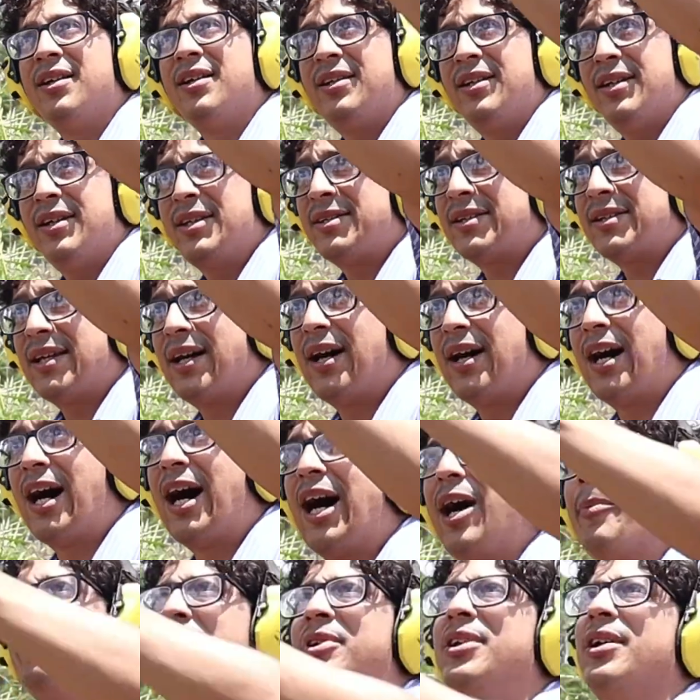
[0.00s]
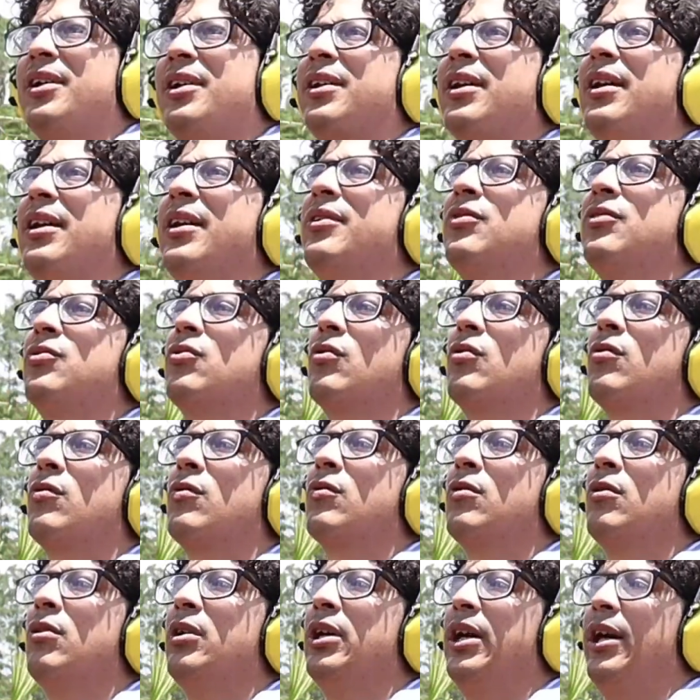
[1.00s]
this optic is
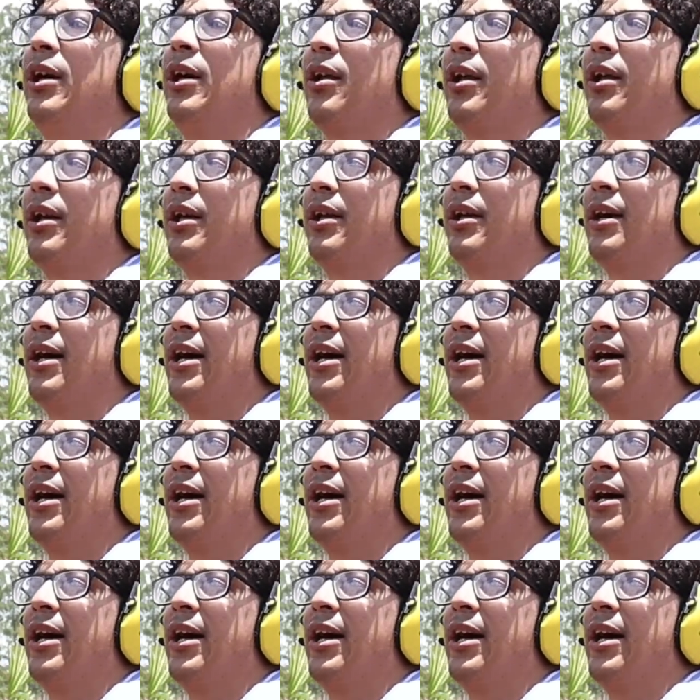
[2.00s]
really,